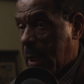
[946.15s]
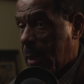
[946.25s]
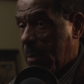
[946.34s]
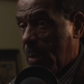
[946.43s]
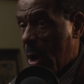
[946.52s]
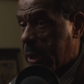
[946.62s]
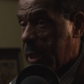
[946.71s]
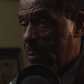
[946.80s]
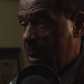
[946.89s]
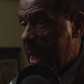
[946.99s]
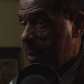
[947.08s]
Markel
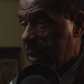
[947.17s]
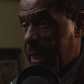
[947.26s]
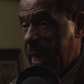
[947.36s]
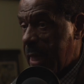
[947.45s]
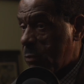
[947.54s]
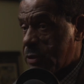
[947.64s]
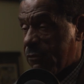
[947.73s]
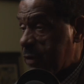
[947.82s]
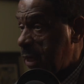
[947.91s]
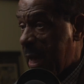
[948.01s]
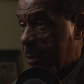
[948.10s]
Brown, again, was a
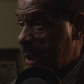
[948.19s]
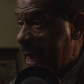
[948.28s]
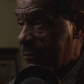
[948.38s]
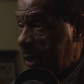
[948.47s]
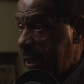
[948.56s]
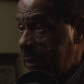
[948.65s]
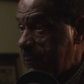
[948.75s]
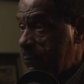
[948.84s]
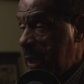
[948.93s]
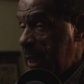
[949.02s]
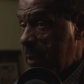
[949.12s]
phenomenal athlete.
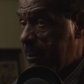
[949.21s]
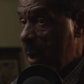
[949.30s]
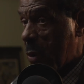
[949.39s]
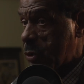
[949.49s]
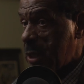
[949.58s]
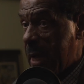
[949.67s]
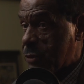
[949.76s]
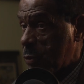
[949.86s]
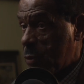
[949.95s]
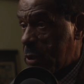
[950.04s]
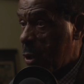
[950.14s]
He and Paul
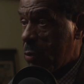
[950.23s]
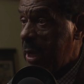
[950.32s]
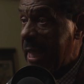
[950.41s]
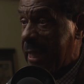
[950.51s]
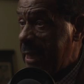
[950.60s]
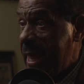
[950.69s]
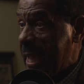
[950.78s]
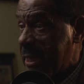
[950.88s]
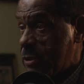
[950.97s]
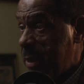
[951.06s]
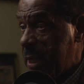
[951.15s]
Thompson would go neck and neck
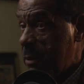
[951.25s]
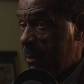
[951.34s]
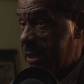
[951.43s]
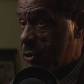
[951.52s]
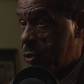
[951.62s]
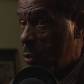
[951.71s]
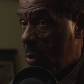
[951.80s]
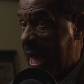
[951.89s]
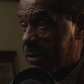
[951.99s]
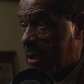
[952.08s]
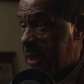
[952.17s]
as being the best two
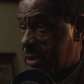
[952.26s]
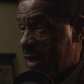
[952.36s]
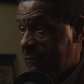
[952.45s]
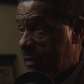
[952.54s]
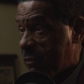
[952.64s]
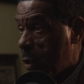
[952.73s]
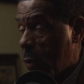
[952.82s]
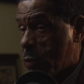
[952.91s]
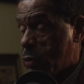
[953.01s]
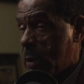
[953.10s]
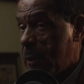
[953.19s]
athletes I've ever
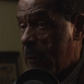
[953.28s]
coached.